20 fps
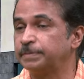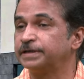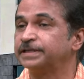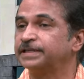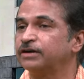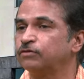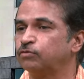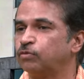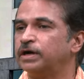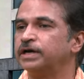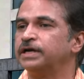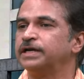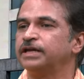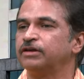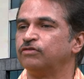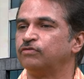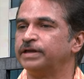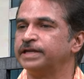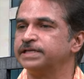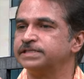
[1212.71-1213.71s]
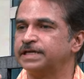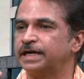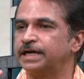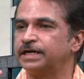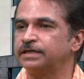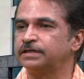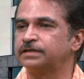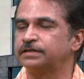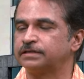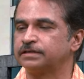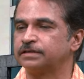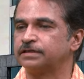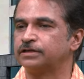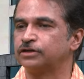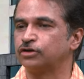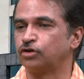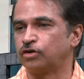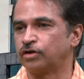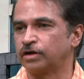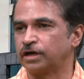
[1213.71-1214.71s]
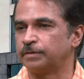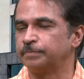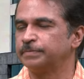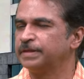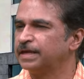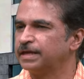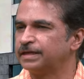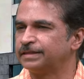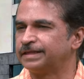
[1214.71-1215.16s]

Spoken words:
But that one day, when is that going to come?